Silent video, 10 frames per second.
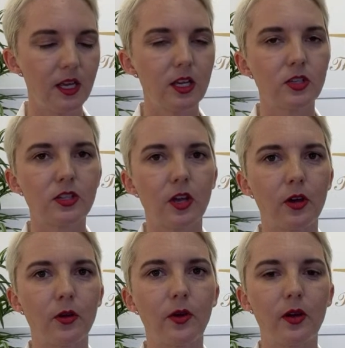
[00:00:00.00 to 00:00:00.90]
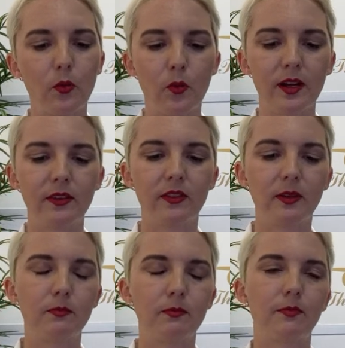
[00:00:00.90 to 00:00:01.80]
So one of
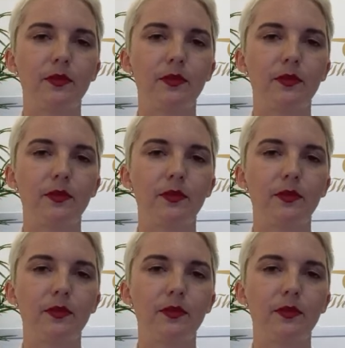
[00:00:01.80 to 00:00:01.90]
the